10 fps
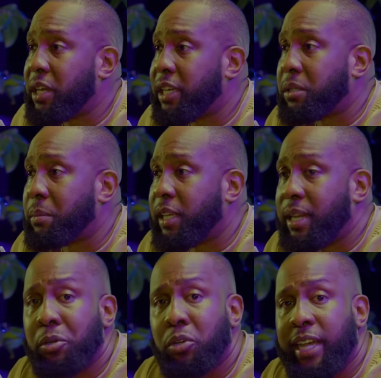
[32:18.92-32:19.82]
not into me.
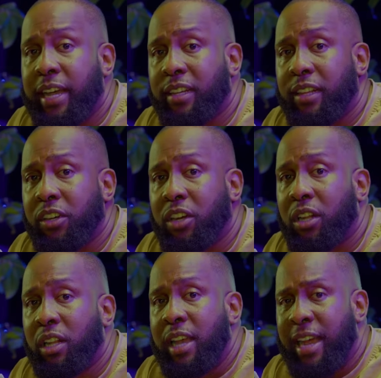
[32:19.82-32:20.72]
Let me go get another
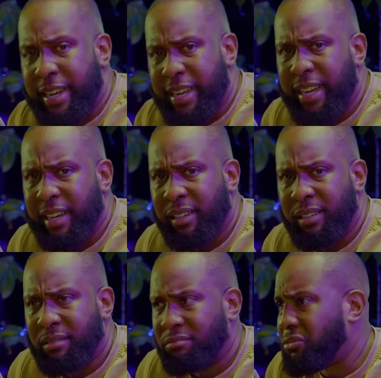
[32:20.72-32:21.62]
girl. And then
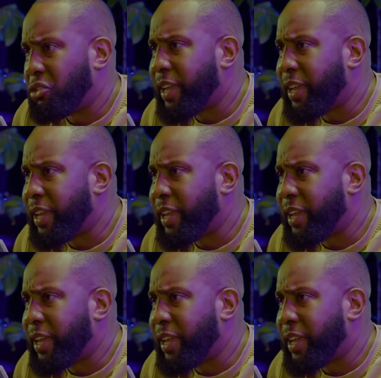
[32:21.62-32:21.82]
you